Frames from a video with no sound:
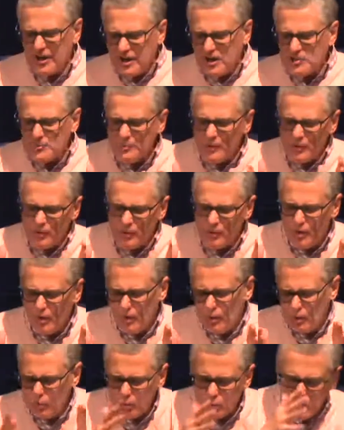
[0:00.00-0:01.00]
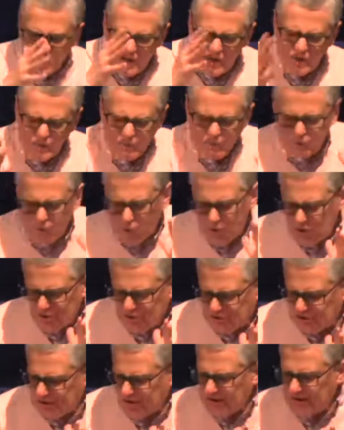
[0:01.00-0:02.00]
has been
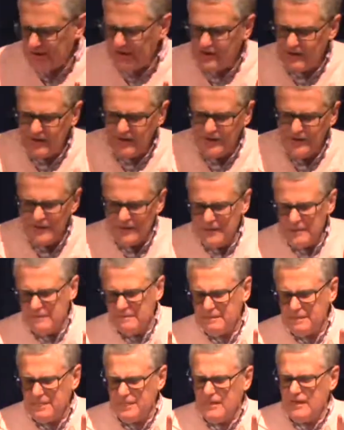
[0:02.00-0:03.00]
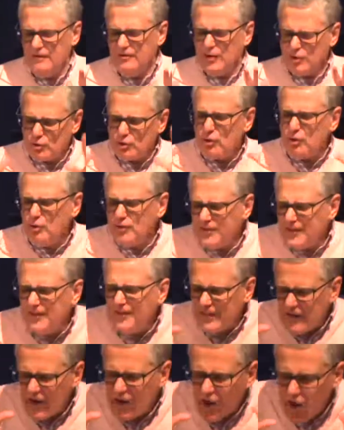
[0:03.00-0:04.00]
reinforcing the truth in
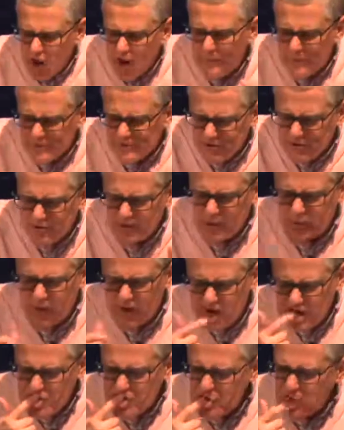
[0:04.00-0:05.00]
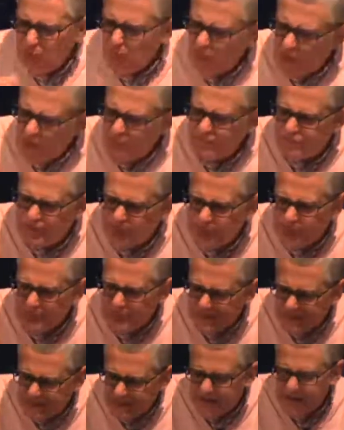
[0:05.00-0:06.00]
the opposite direction right from the
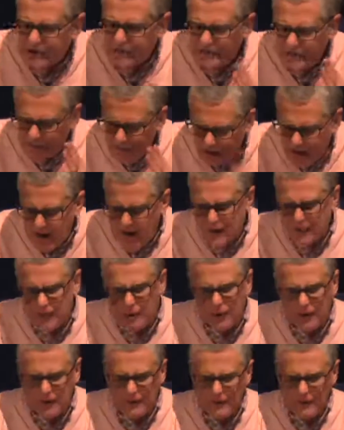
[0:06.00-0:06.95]
beginning of the Bible.